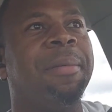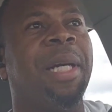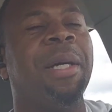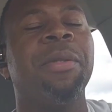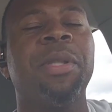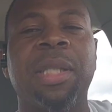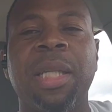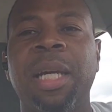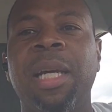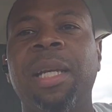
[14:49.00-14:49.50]
I
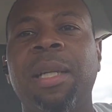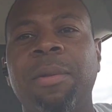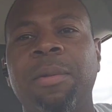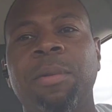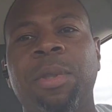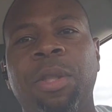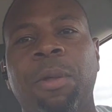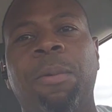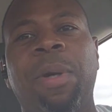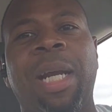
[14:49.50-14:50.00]
was saying,
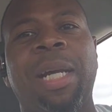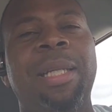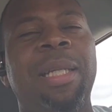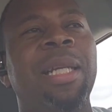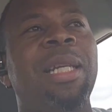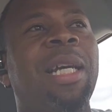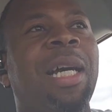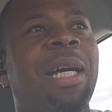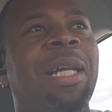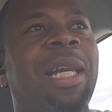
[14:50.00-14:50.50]
so what I
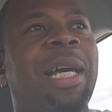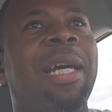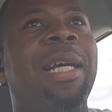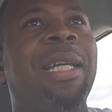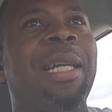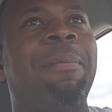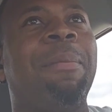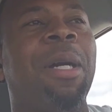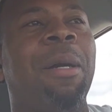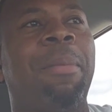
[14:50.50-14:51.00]
did not like
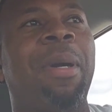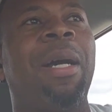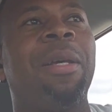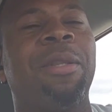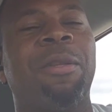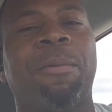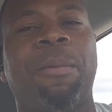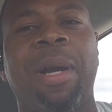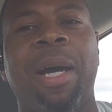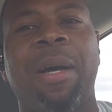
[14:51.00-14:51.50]

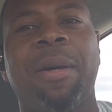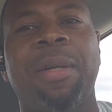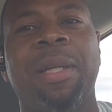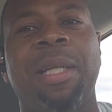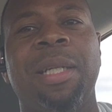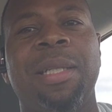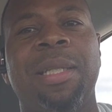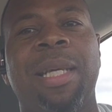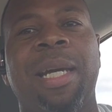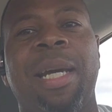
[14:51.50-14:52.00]
about the route
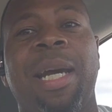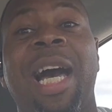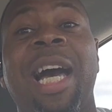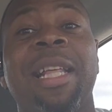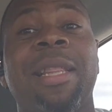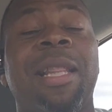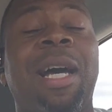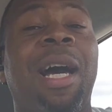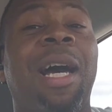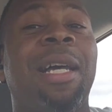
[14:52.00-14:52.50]
is that
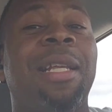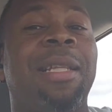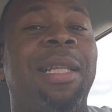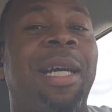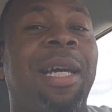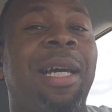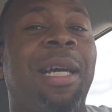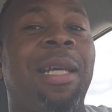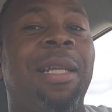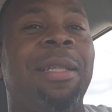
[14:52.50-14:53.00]
I thought
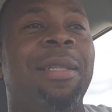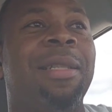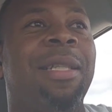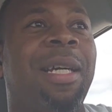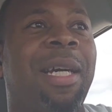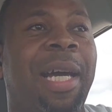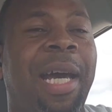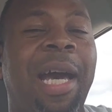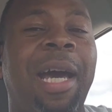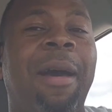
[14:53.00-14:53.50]
that
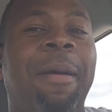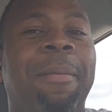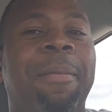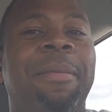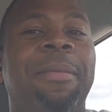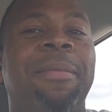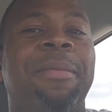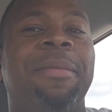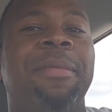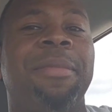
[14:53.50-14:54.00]
the app
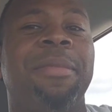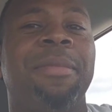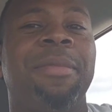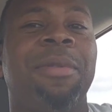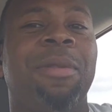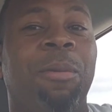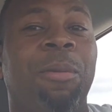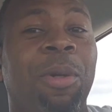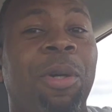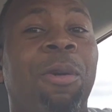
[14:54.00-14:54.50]

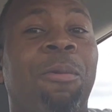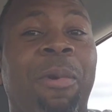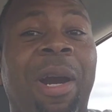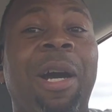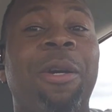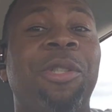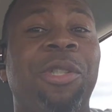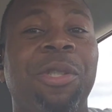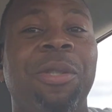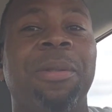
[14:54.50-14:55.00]
will
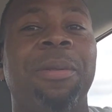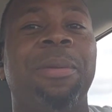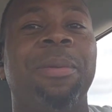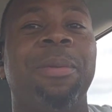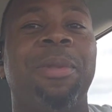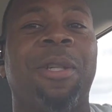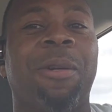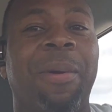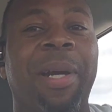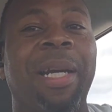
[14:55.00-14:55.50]
route you
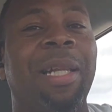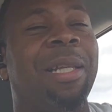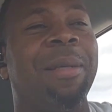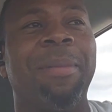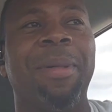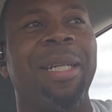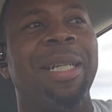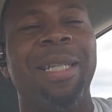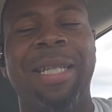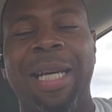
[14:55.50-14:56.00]
correctly,
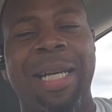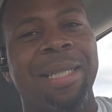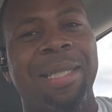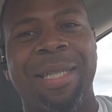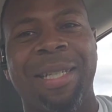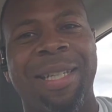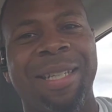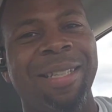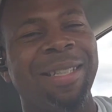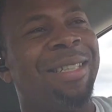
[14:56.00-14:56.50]
but it
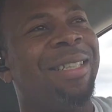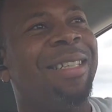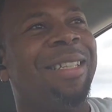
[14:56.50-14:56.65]
doesn't.